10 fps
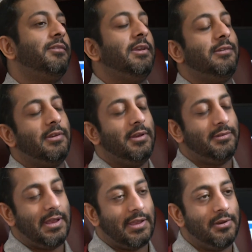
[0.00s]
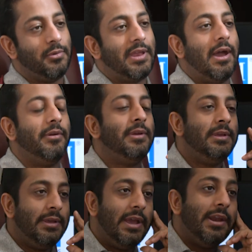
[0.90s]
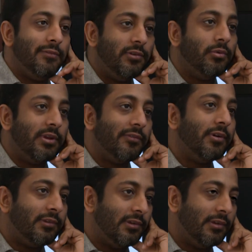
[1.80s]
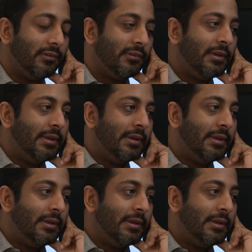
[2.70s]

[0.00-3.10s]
things that take into account individual differences.